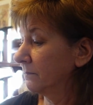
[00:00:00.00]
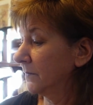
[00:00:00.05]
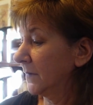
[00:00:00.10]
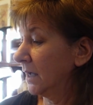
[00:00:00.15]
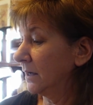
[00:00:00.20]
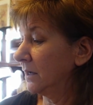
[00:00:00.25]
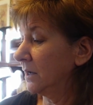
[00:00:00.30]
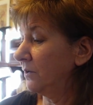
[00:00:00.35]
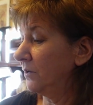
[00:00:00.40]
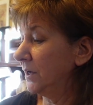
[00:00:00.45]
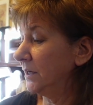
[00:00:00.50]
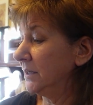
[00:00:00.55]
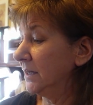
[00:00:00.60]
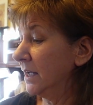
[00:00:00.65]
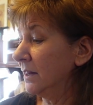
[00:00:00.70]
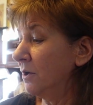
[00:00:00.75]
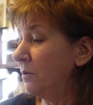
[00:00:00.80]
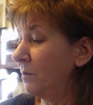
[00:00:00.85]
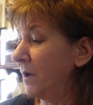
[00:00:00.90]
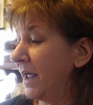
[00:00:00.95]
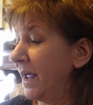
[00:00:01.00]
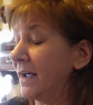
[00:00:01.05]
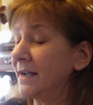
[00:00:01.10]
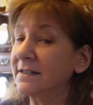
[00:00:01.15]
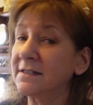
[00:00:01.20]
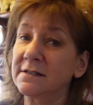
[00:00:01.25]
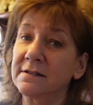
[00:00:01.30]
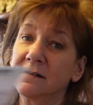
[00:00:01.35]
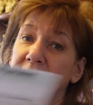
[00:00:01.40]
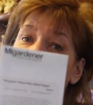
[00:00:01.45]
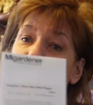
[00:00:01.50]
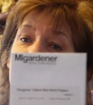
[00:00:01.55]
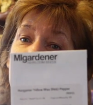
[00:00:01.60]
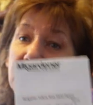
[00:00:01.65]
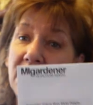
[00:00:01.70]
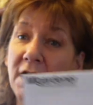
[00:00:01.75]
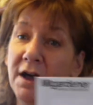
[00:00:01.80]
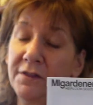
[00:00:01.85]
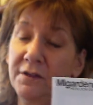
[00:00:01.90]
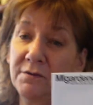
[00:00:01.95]
Hungarian yellow wax,
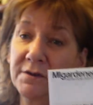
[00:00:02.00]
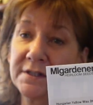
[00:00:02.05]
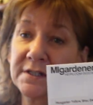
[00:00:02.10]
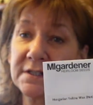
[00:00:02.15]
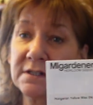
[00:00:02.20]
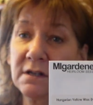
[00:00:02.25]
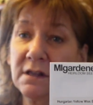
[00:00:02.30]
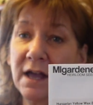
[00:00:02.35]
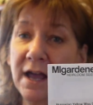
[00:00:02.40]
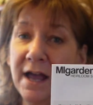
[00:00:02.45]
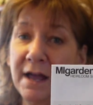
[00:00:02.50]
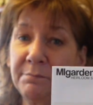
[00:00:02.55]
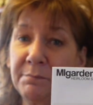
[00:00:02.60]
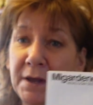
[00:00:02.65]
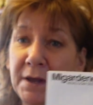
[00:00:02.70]
although it's still a hot